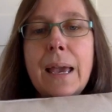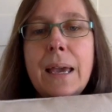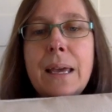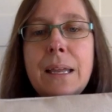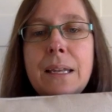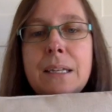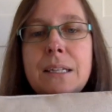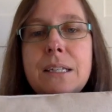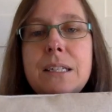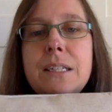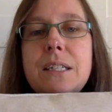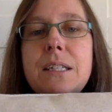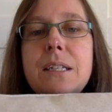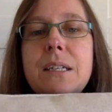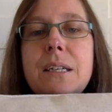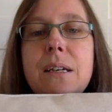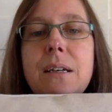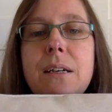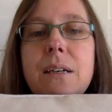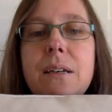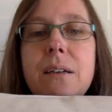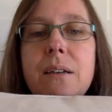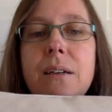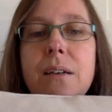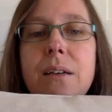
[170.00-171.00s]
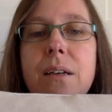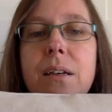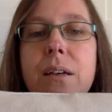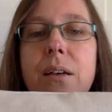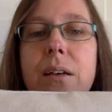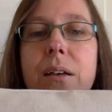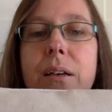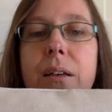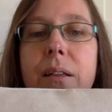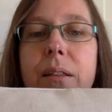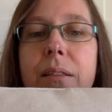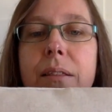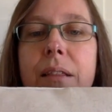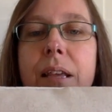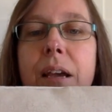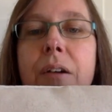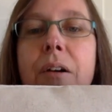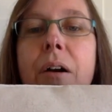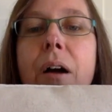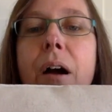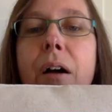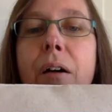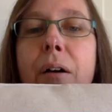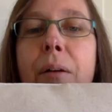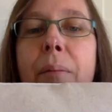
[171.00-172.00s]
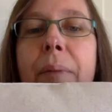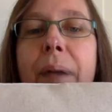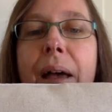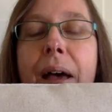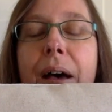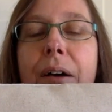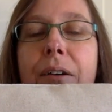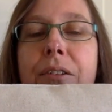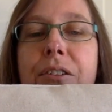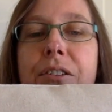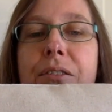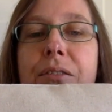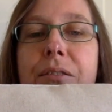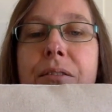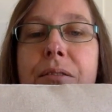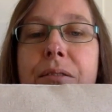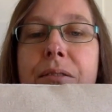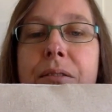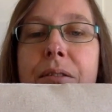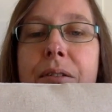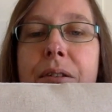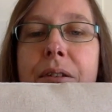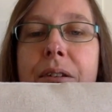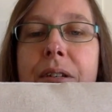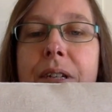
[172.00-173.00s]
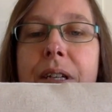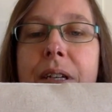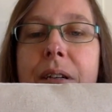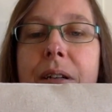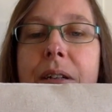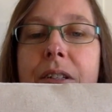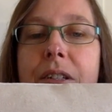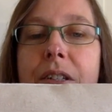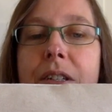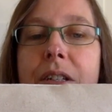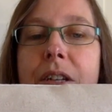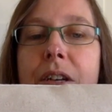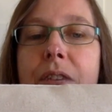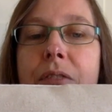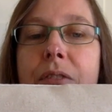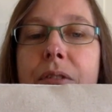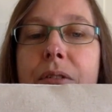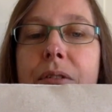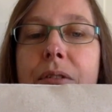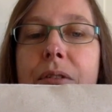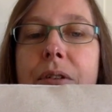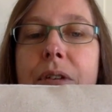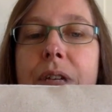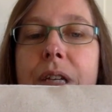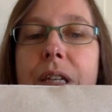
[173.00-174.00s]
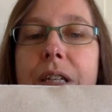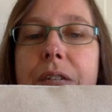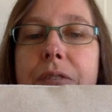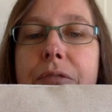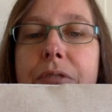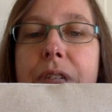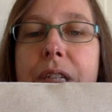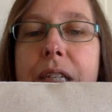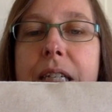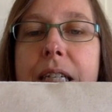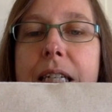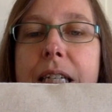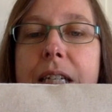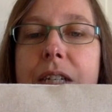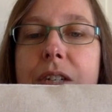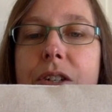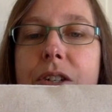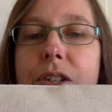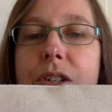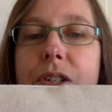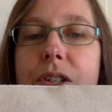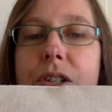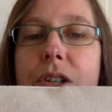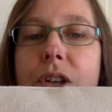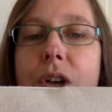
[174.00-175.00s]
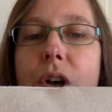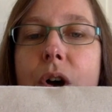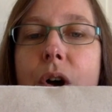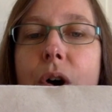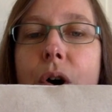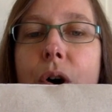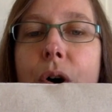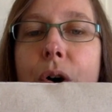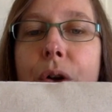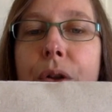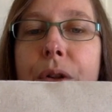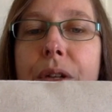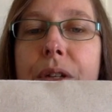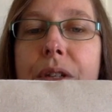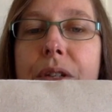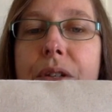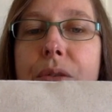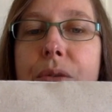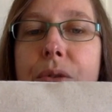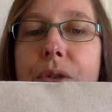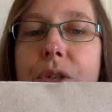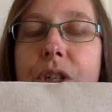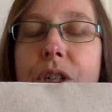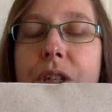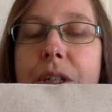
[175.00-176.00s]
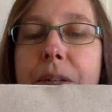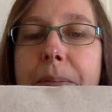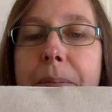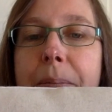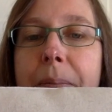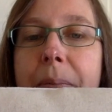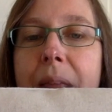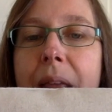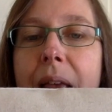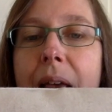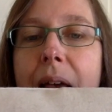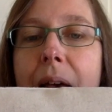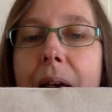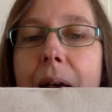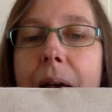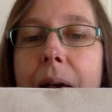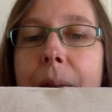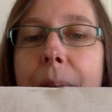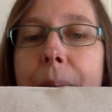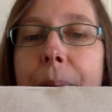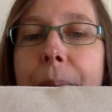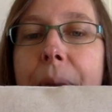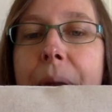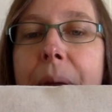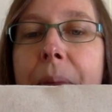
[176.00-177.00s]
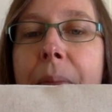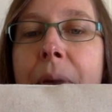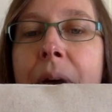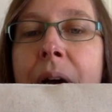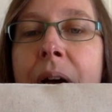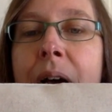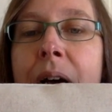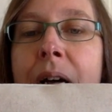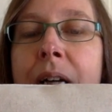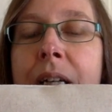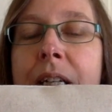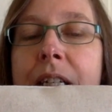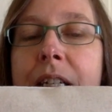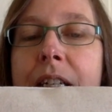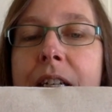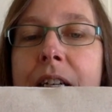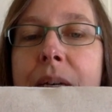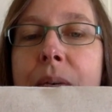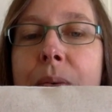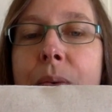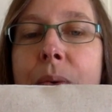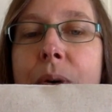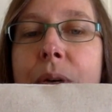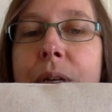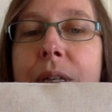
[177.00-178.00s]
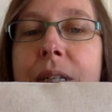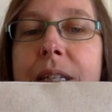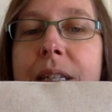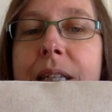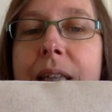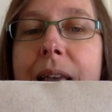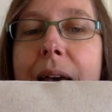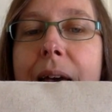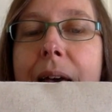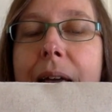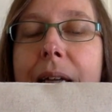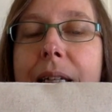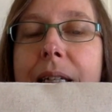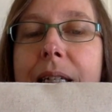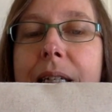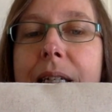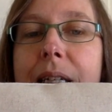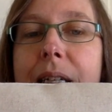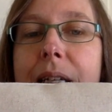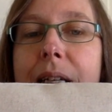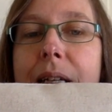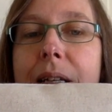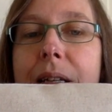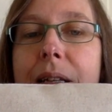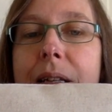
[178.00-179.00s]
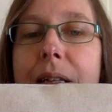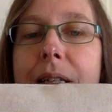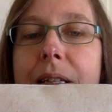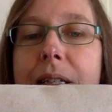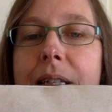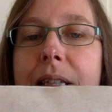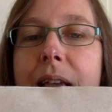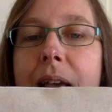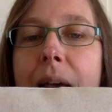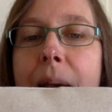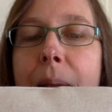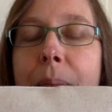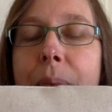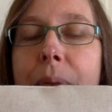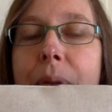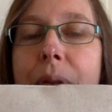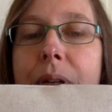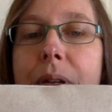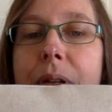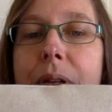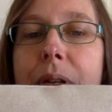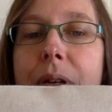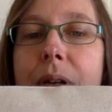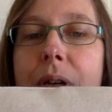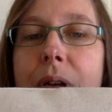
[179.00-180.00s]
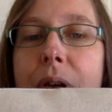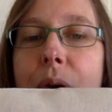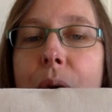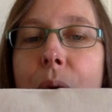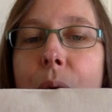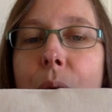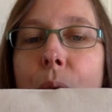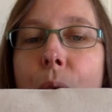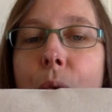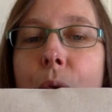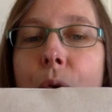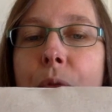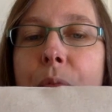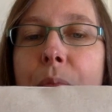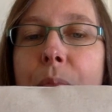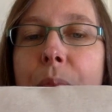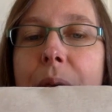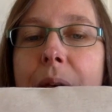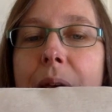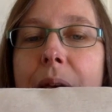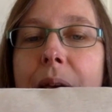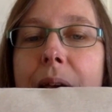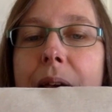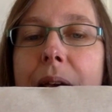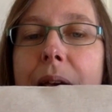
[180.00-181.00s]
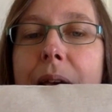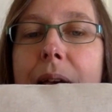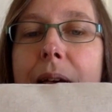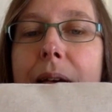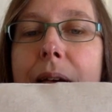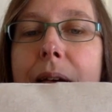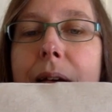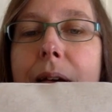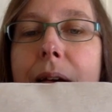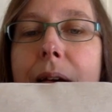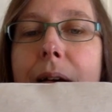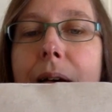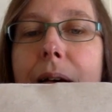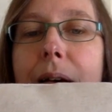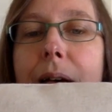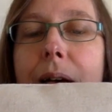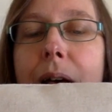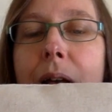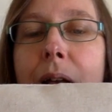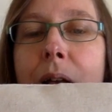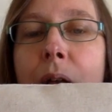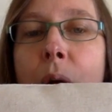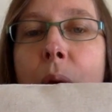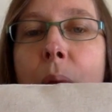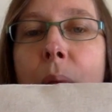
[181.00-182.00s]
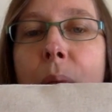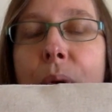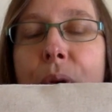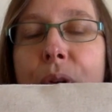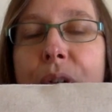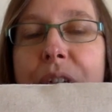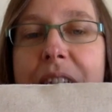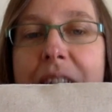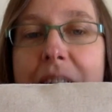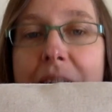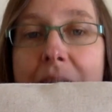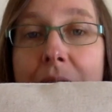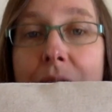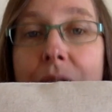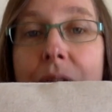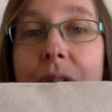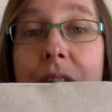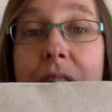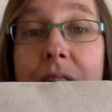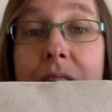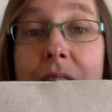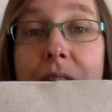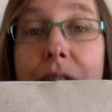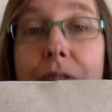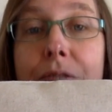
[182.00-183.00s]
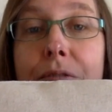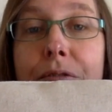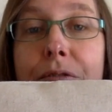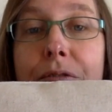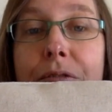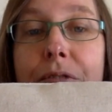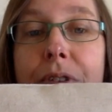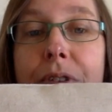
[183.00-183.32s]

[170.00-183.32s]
And there are about 30, just over 30 different stitches on this cushion. But my idea was that the sampler would be a lot more decorative